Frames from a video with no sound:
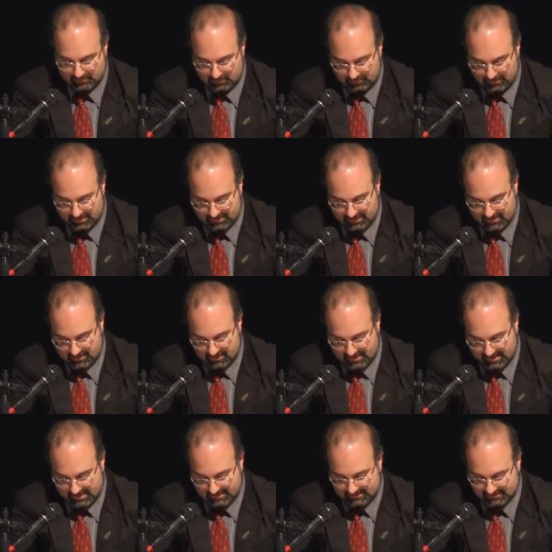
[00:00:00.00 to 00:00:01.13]
Mawlana
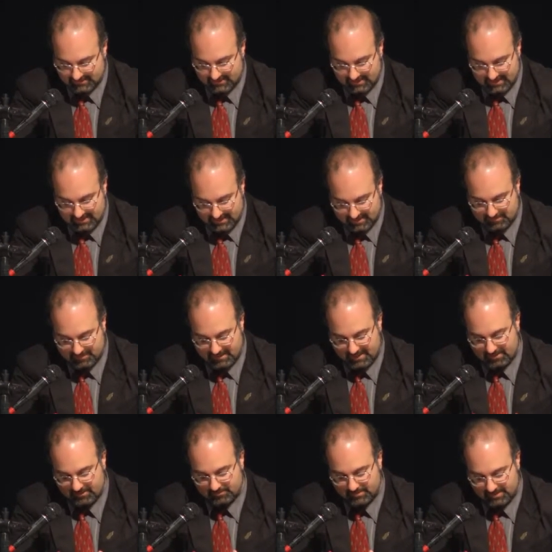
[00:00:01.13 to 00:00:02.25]
and Ibn
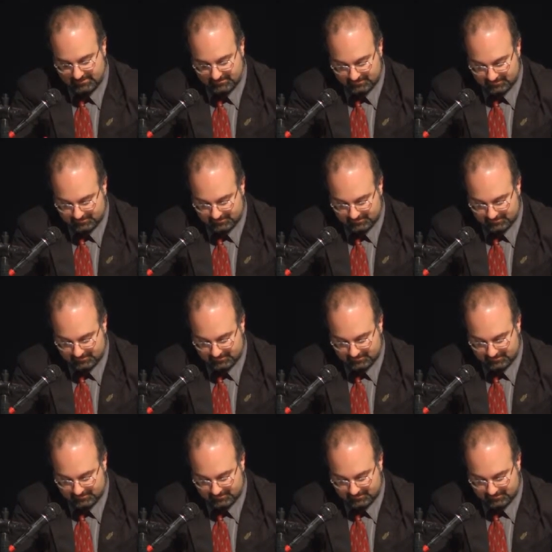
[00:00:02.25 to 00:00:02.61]
Arabi.